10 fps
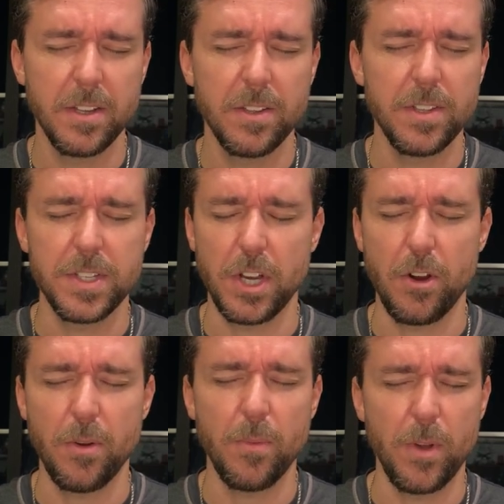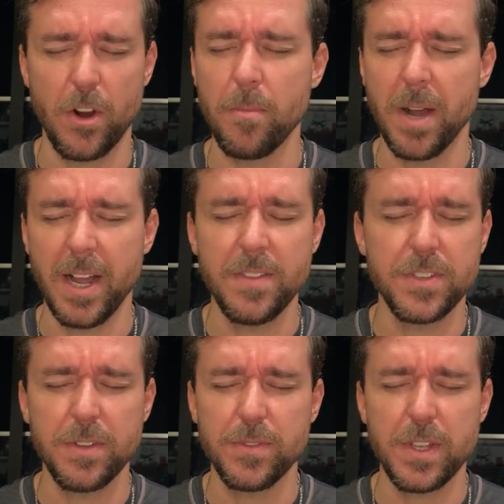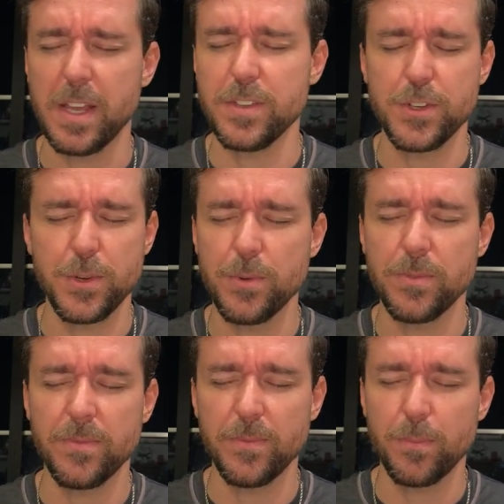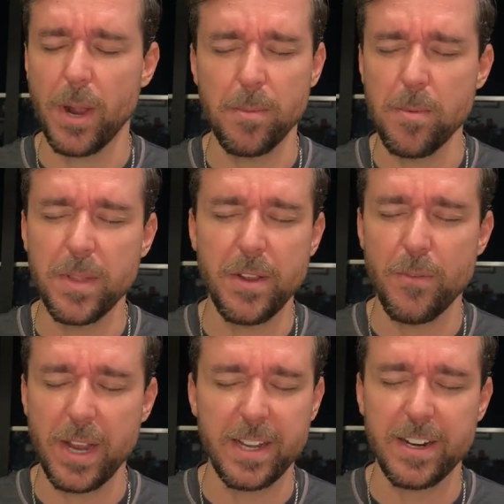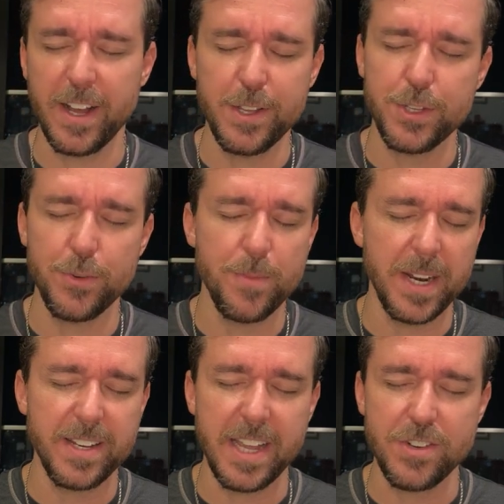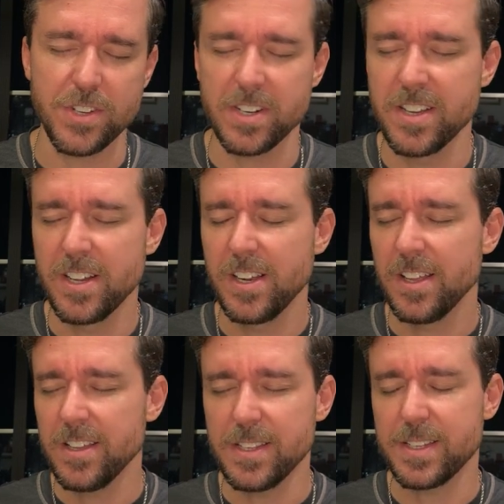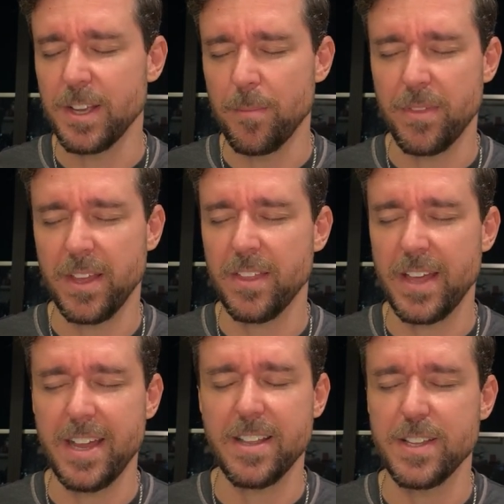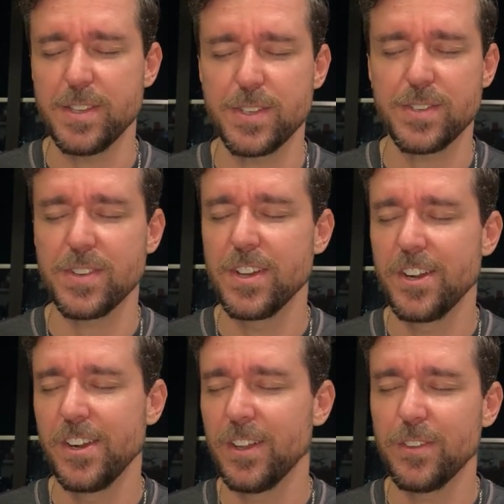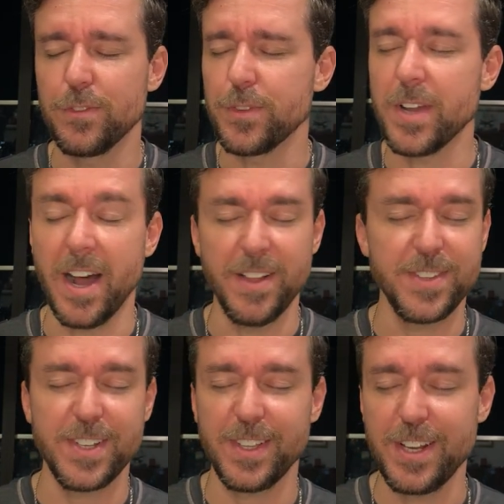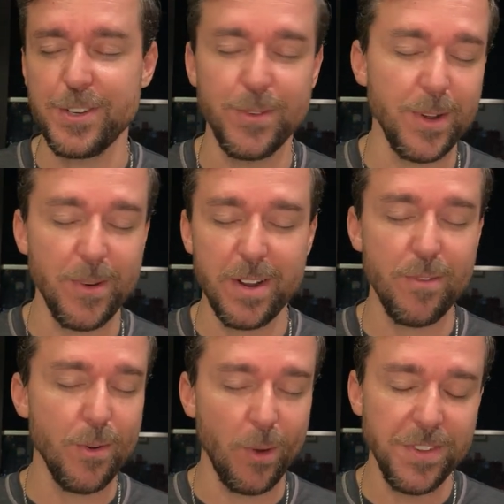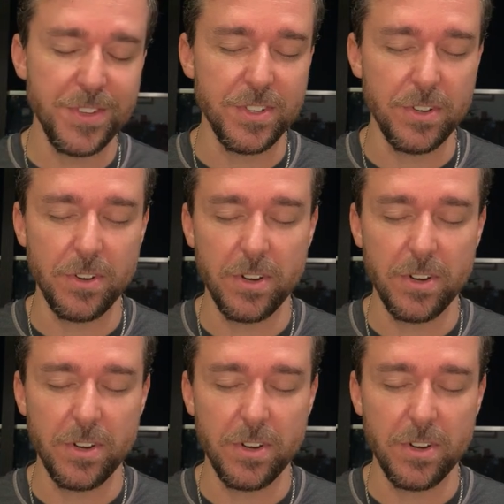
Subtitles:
is our minds, as you probably recognize through meditation, is something that is constantly doing whatever it wants to do.